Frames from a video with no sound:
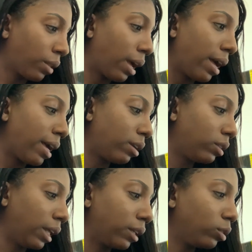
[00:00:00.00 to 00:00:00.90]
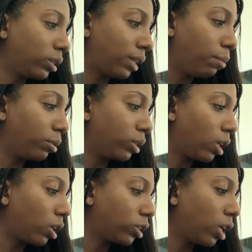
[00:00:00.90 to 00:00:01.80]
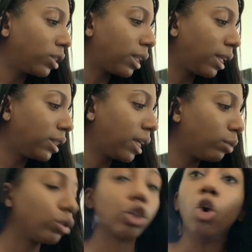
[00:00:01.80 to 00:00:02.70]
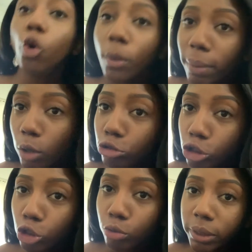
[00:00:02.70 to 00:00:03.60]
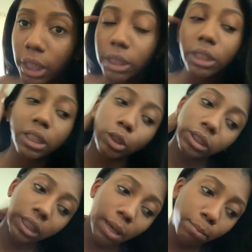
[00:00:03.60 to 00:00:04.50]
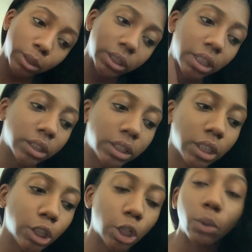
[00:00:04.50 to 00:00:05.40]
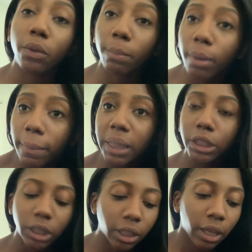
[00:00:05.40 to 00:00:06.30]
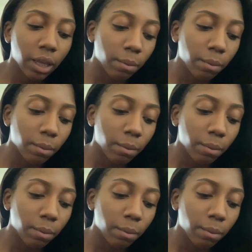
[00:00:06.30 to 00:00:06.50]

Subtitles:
I had a, like, little sample song that they said it was cool to post too, because it's little samples and it's, you know, the permission.